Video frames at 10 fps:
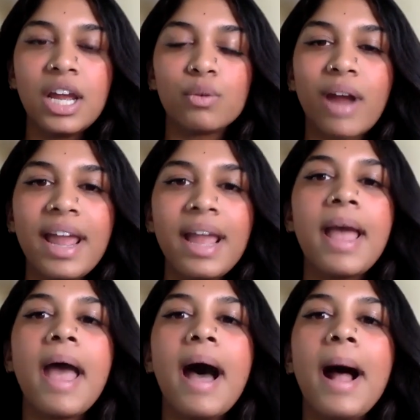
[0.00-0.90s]
right,
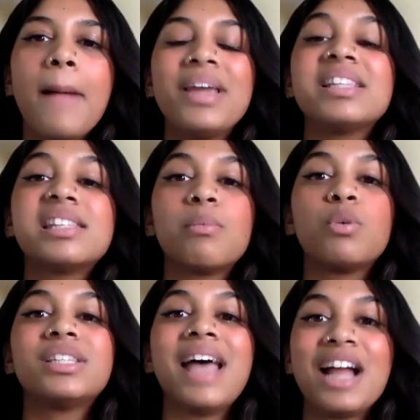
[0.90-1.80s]
in
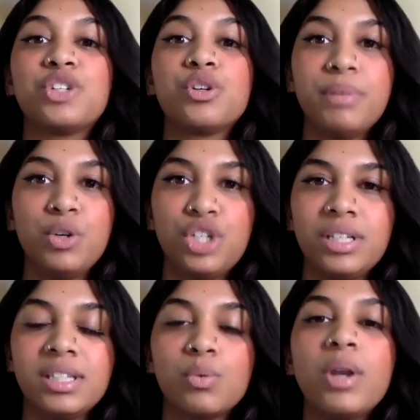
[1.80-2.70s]
someone's
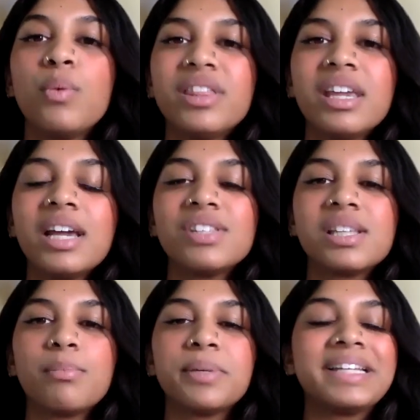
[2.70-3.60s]
attributions. When we think of
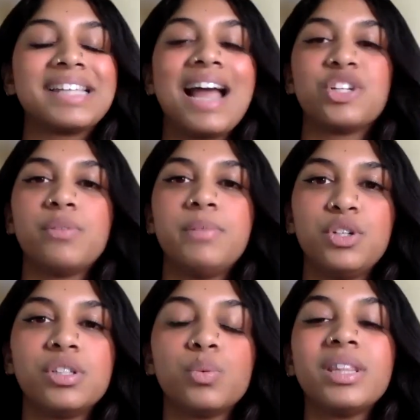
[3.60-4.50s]
somebody's
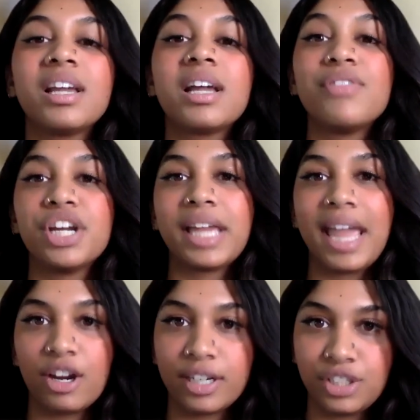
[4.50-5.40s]
attributions, we think of their
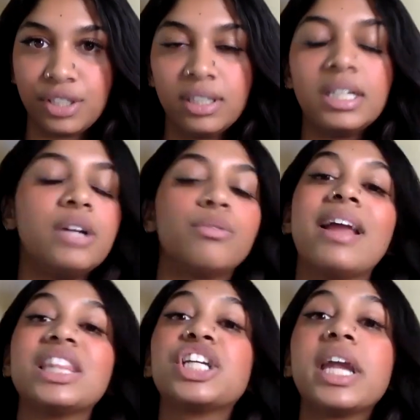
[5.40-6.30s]
character,
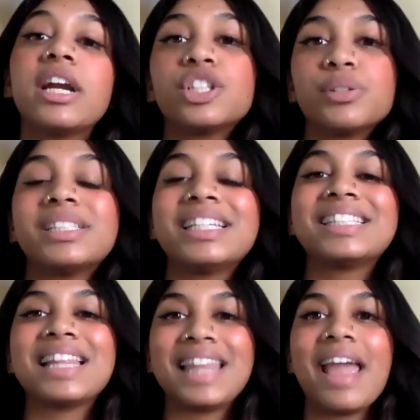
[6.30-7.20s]
right, the
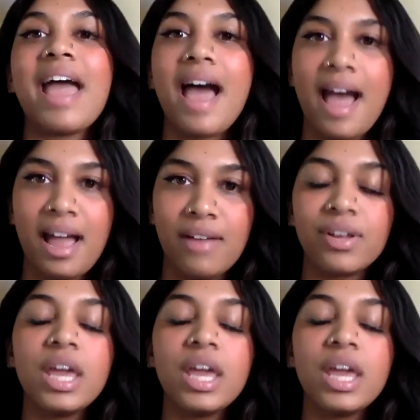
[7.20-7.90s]
characteristics that they have.